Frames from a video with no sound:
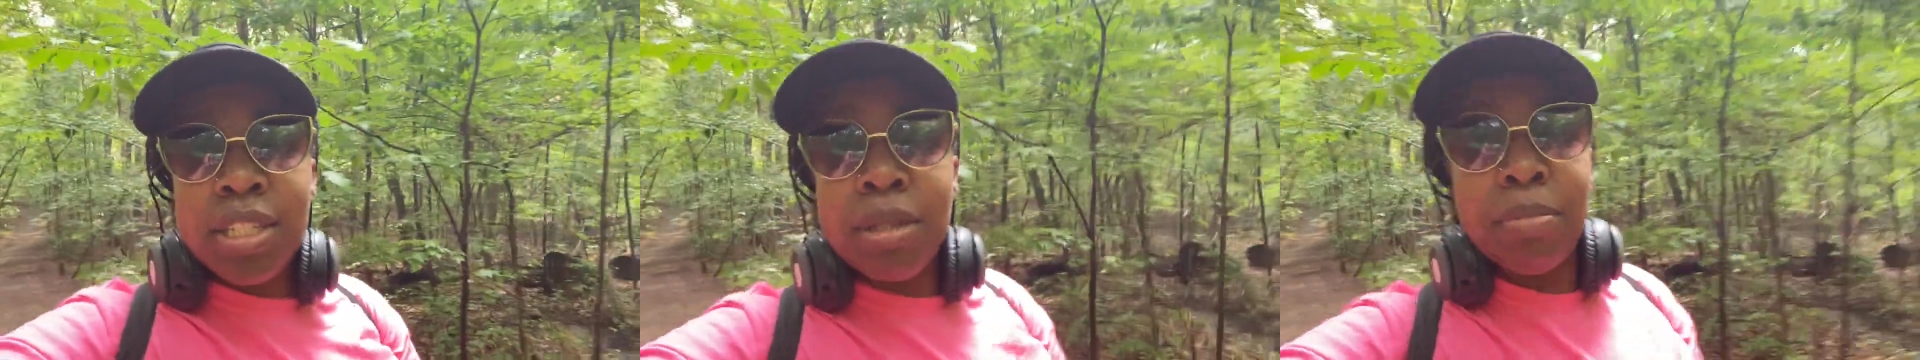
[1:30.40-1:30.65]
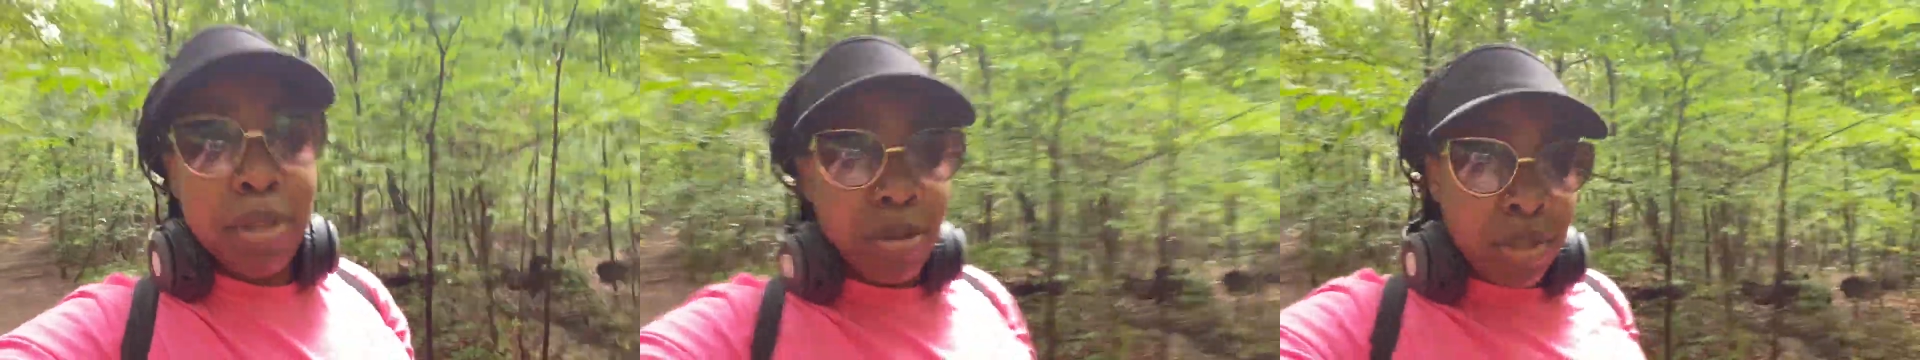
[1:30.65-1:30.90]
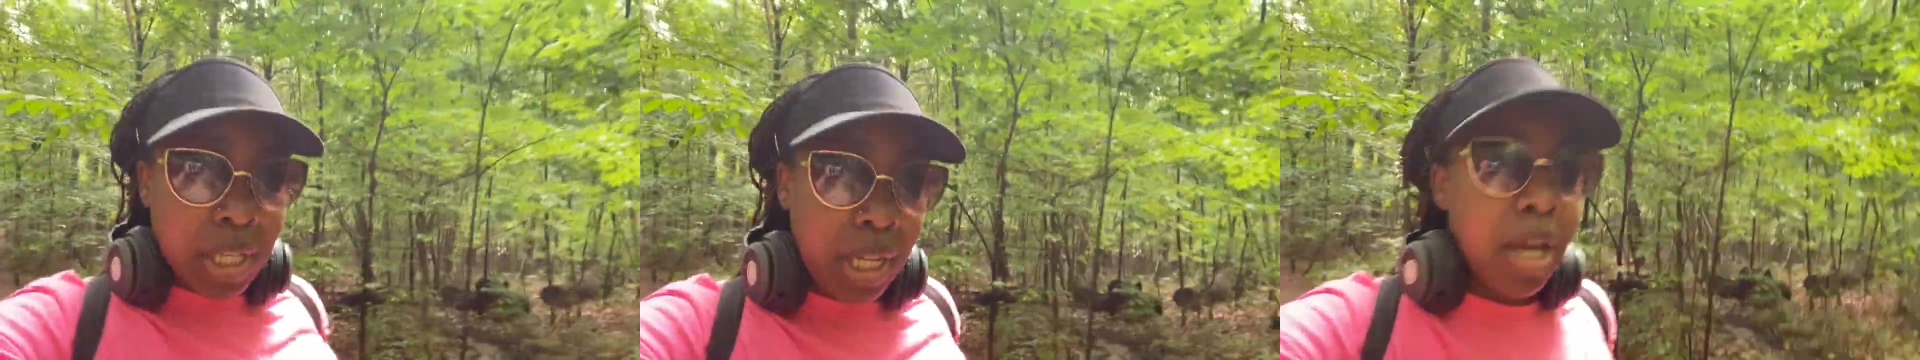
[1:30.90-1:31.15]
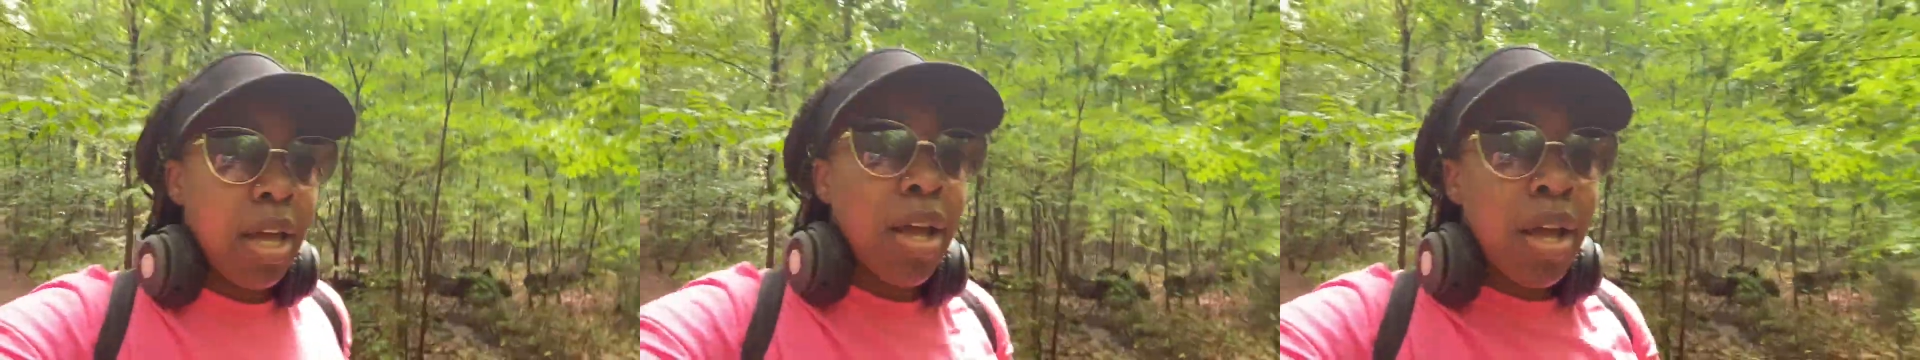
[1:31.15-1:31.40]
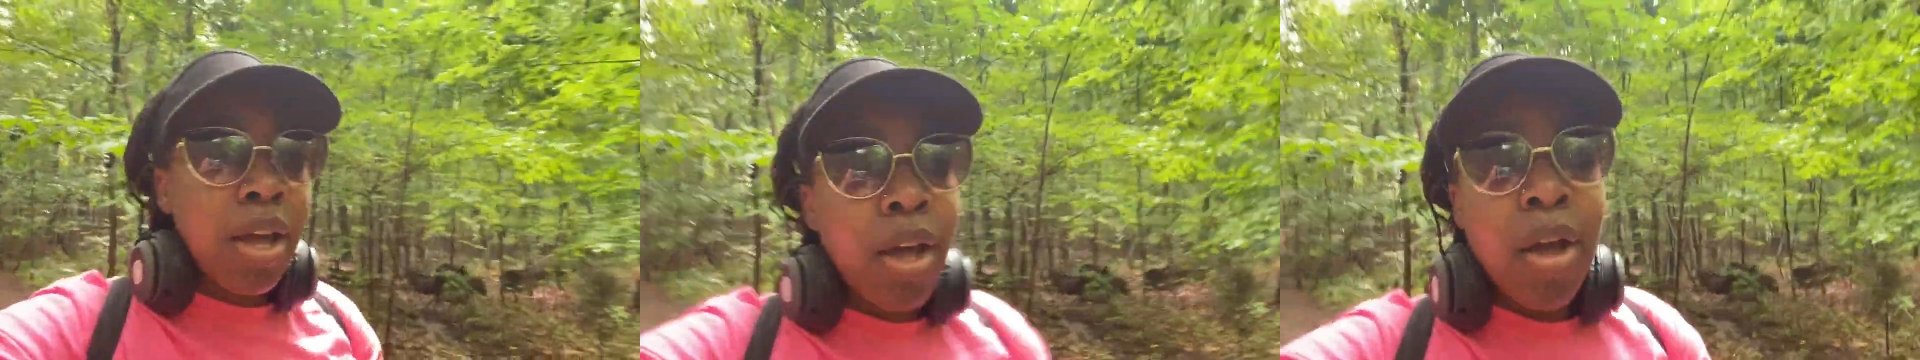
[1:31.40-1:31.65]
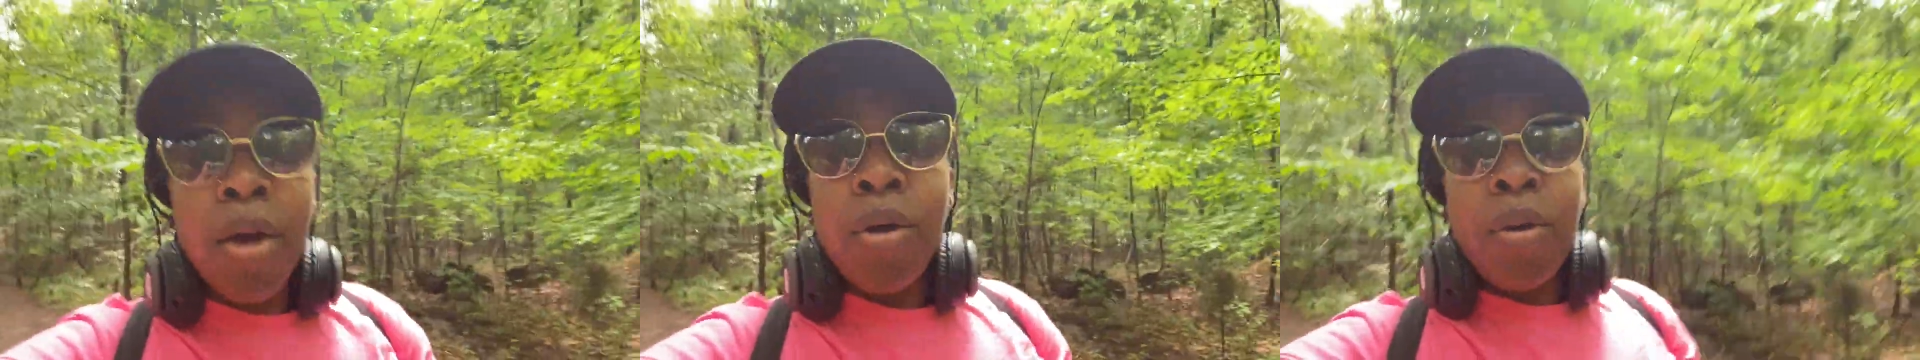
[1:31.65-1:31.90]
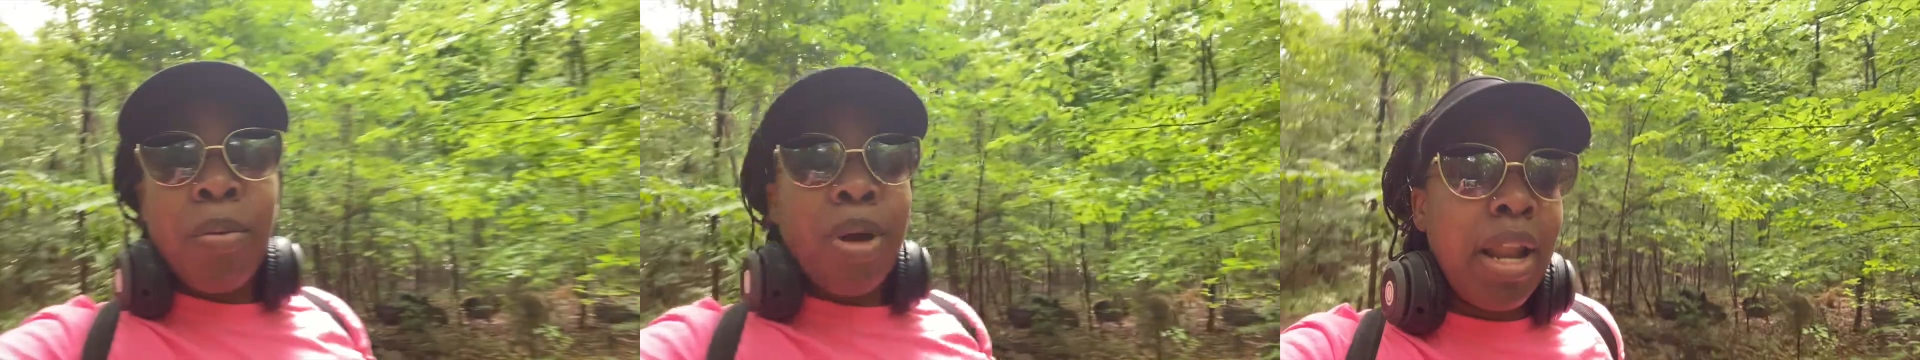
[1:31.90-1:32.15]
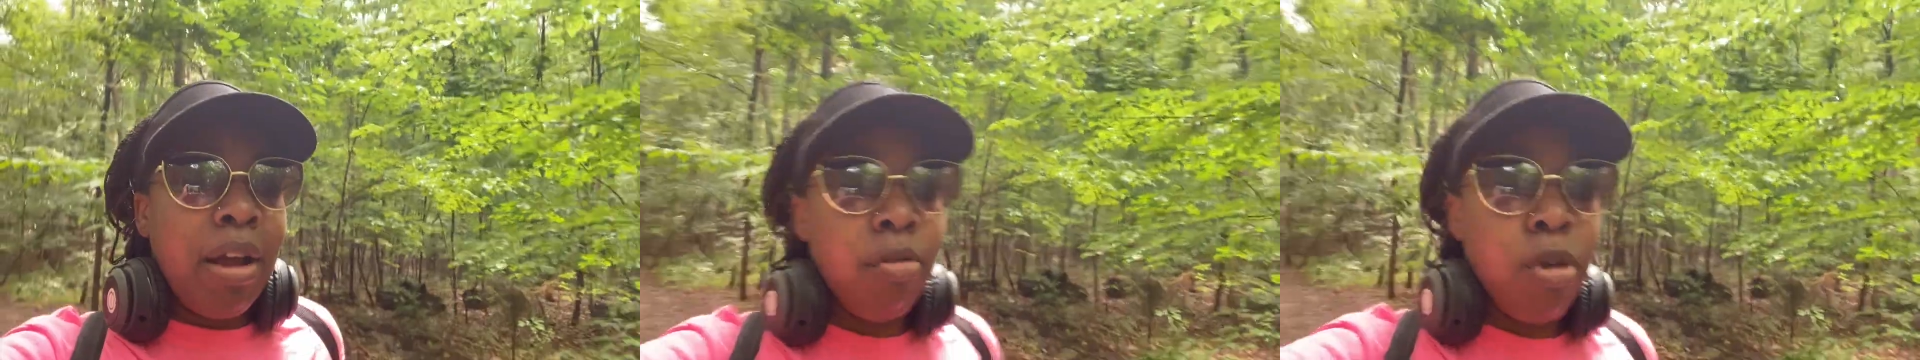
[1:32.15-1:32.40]
to music
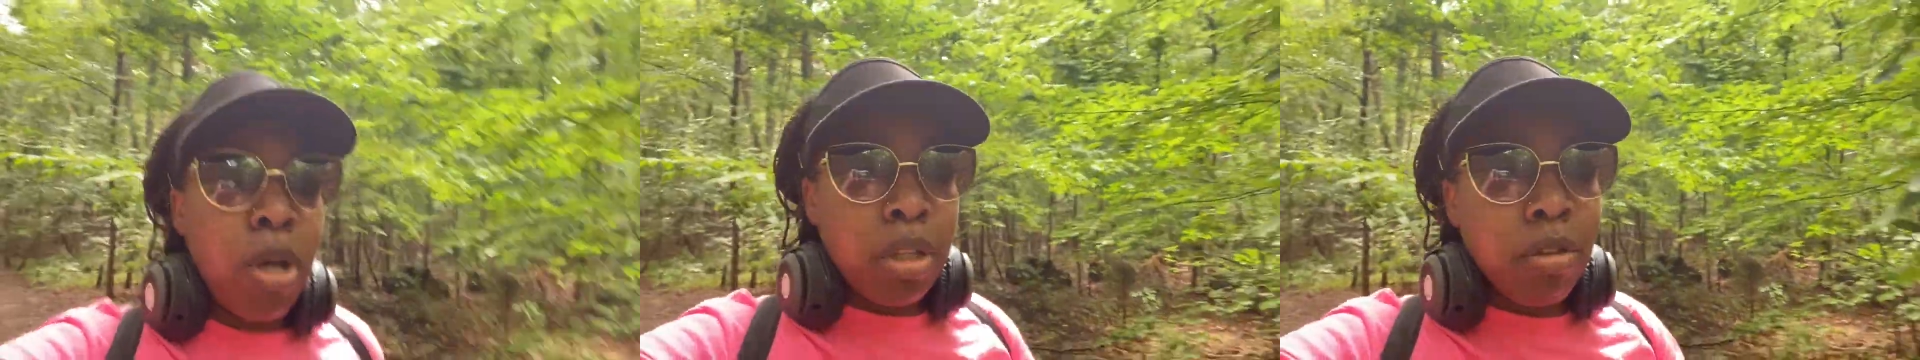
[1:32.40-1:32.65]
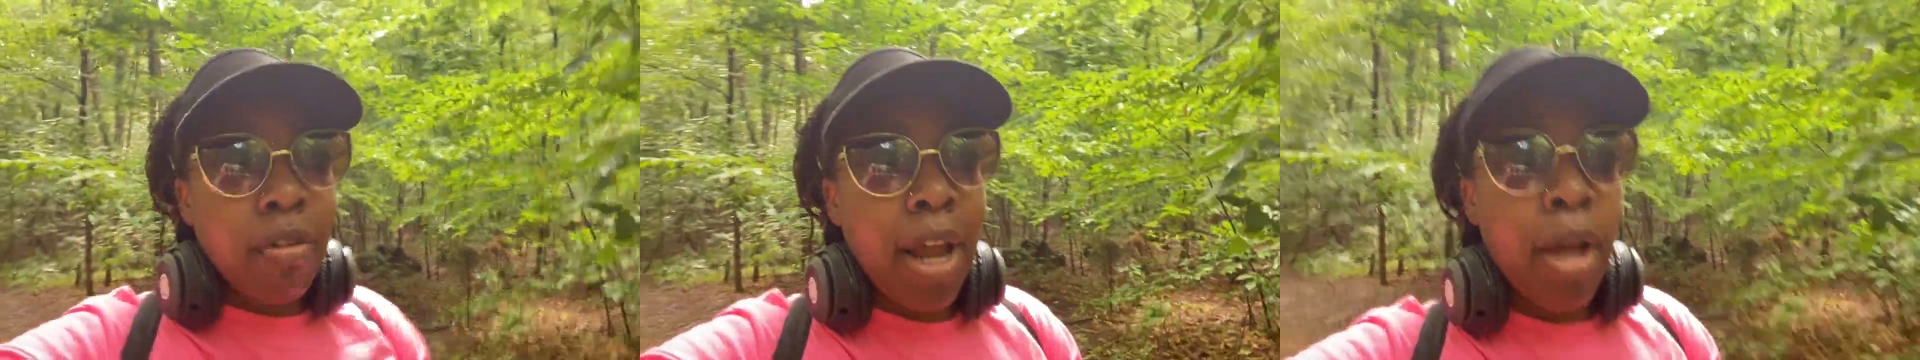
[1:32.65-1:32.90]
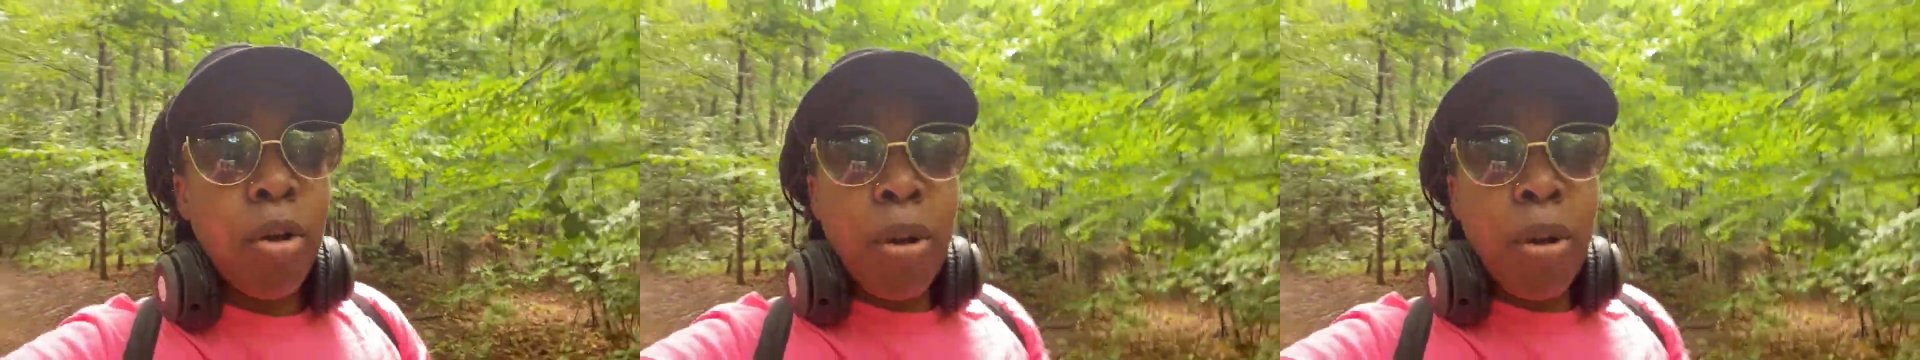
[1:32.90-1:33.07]
while I walk the route,